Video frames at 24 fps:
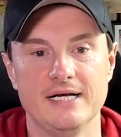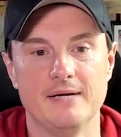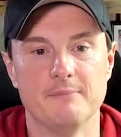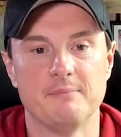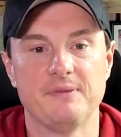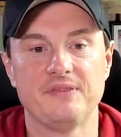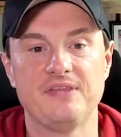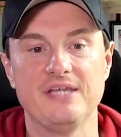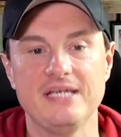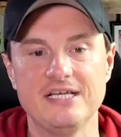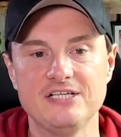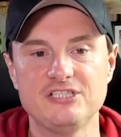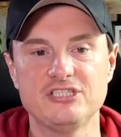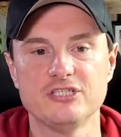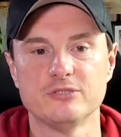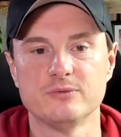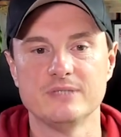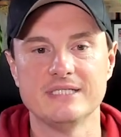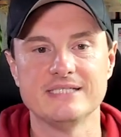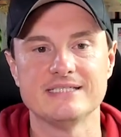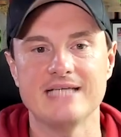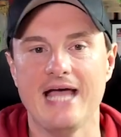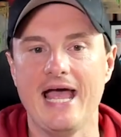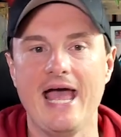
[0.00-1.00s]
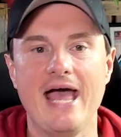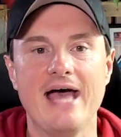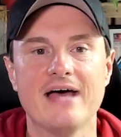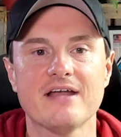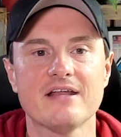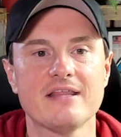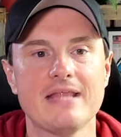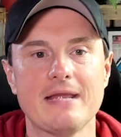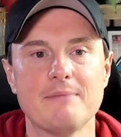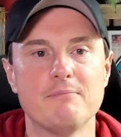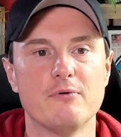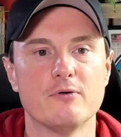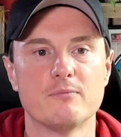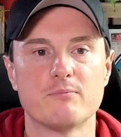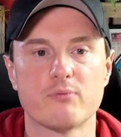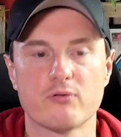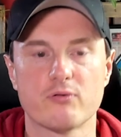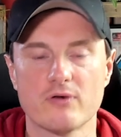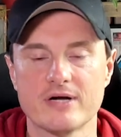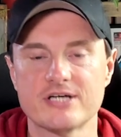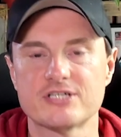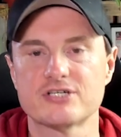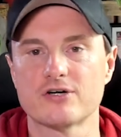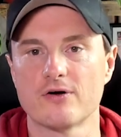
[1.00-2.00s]
But the issue is, how do they put
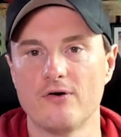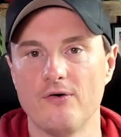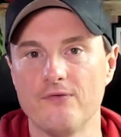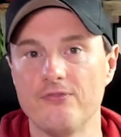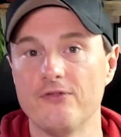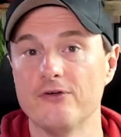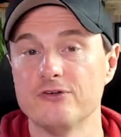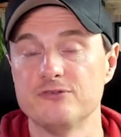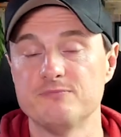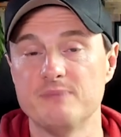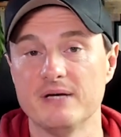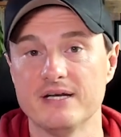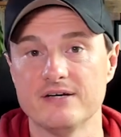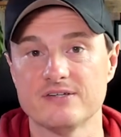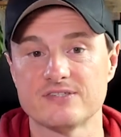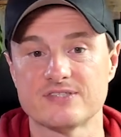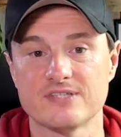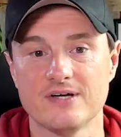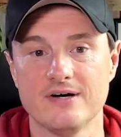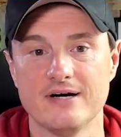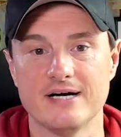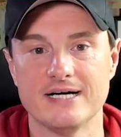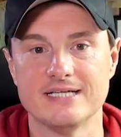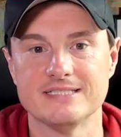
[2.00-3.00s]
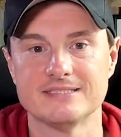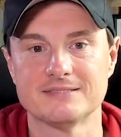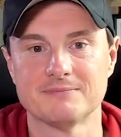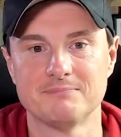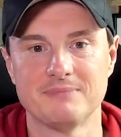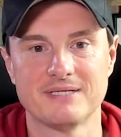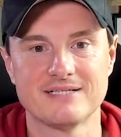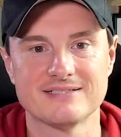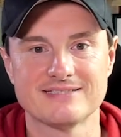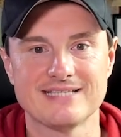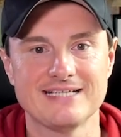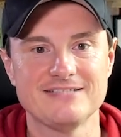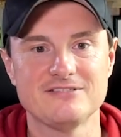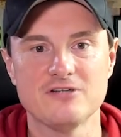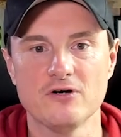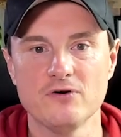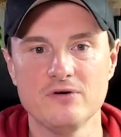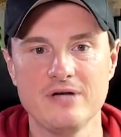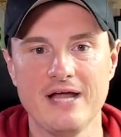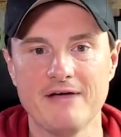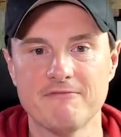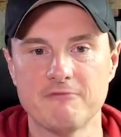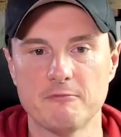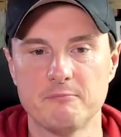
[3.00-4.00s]
pressure on those better sides? Because they don't
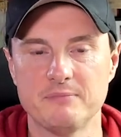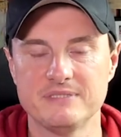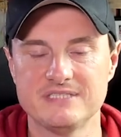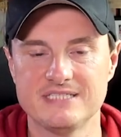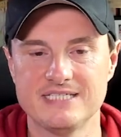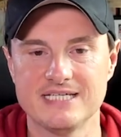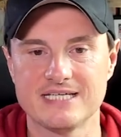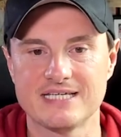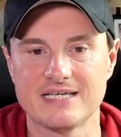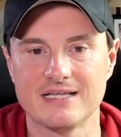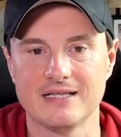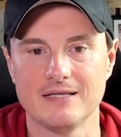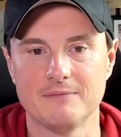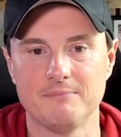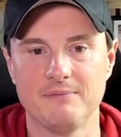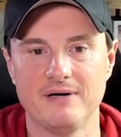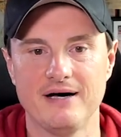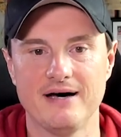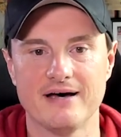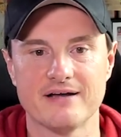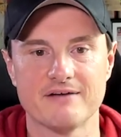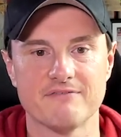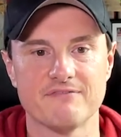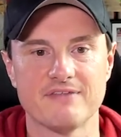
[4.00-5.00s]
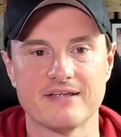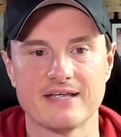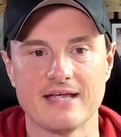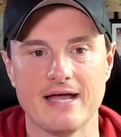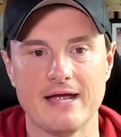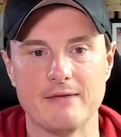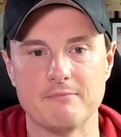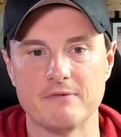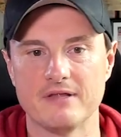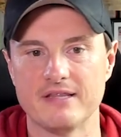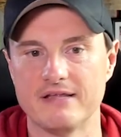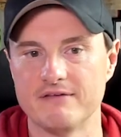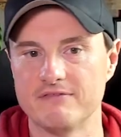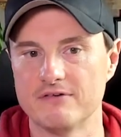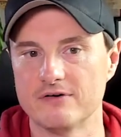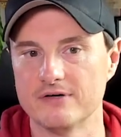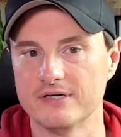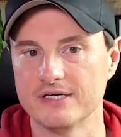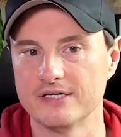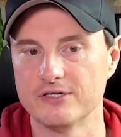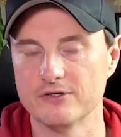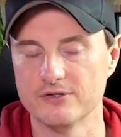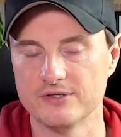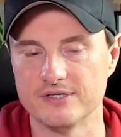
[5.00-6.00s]
have a particular part of the game where they're very
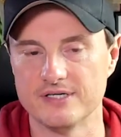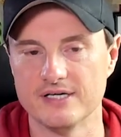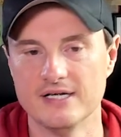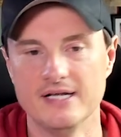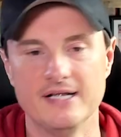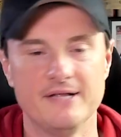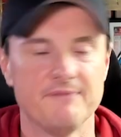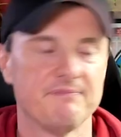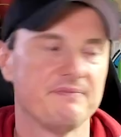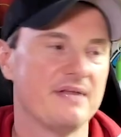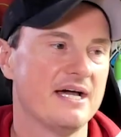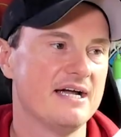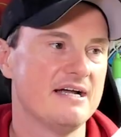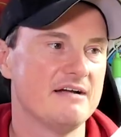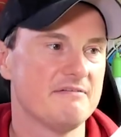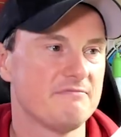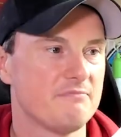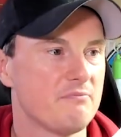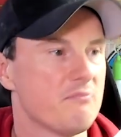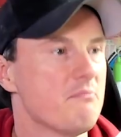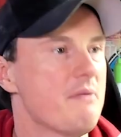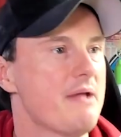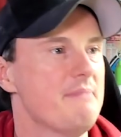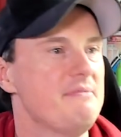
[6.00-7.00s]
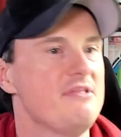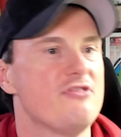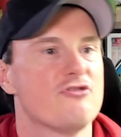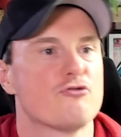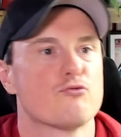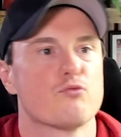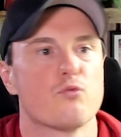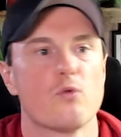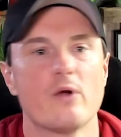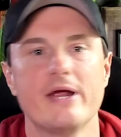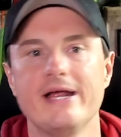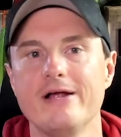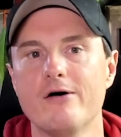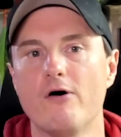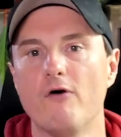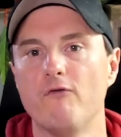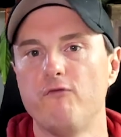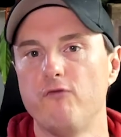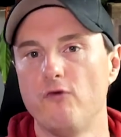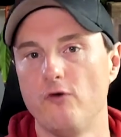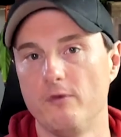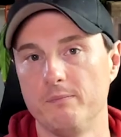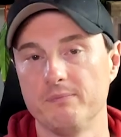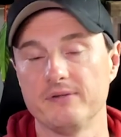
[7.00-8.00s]
good. They have maybe 3 or
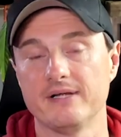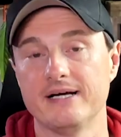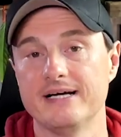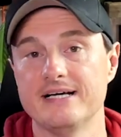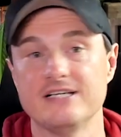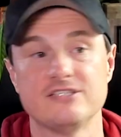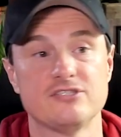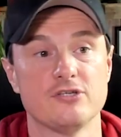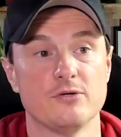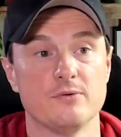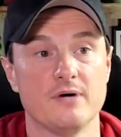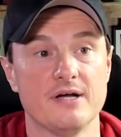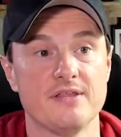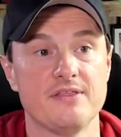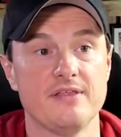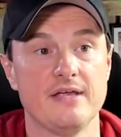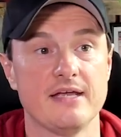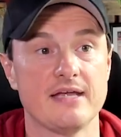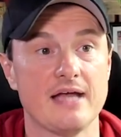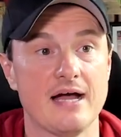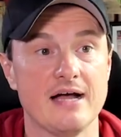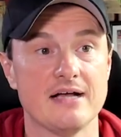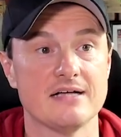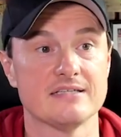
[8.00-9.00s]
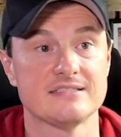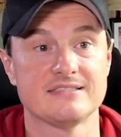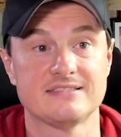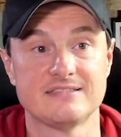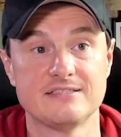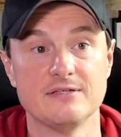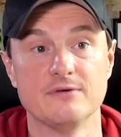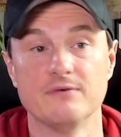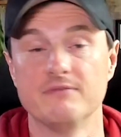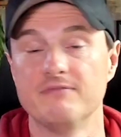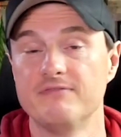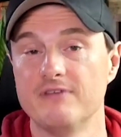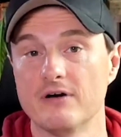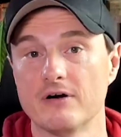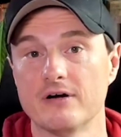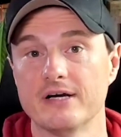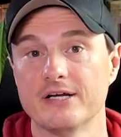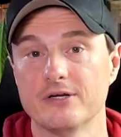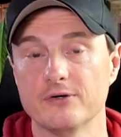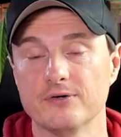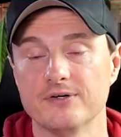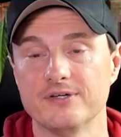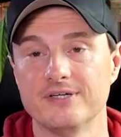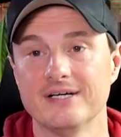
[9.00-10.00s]
4 players who I think are still very
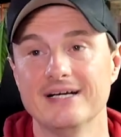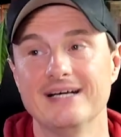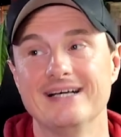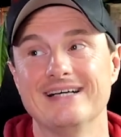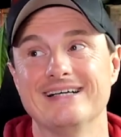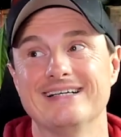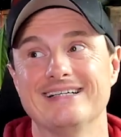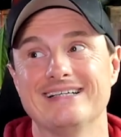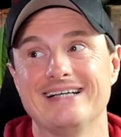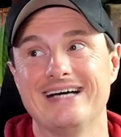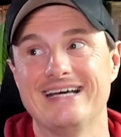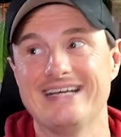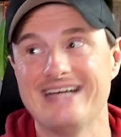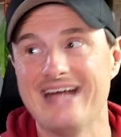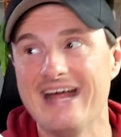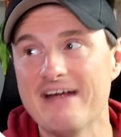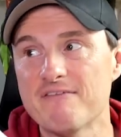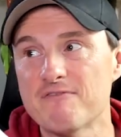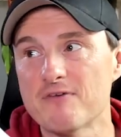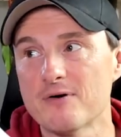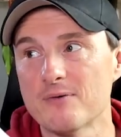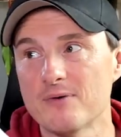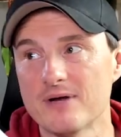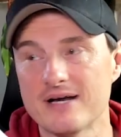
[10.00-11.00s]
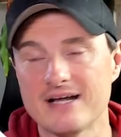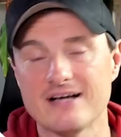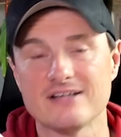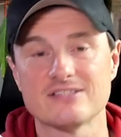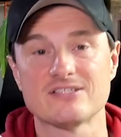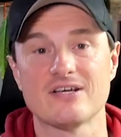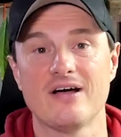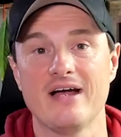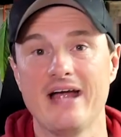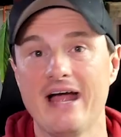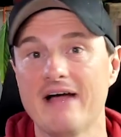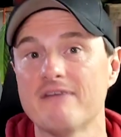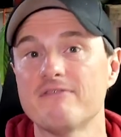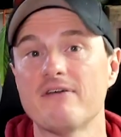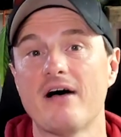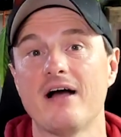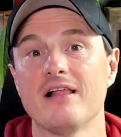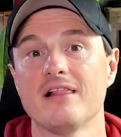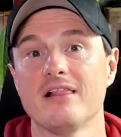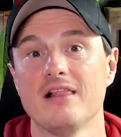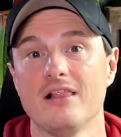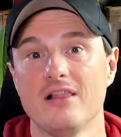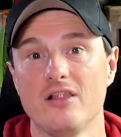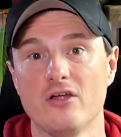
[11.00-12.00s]
good, and everyone else I have a
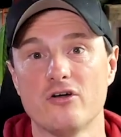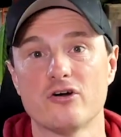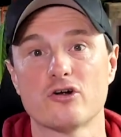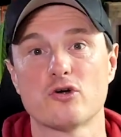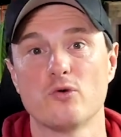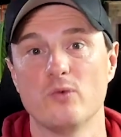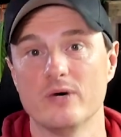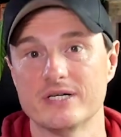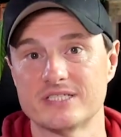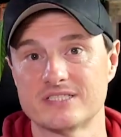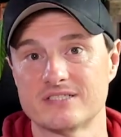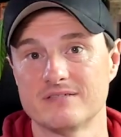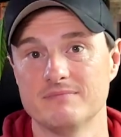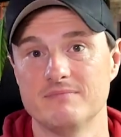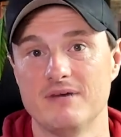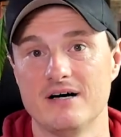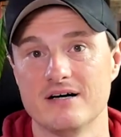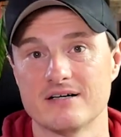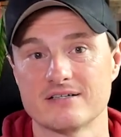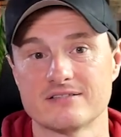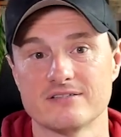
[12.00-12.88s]
lot of question marks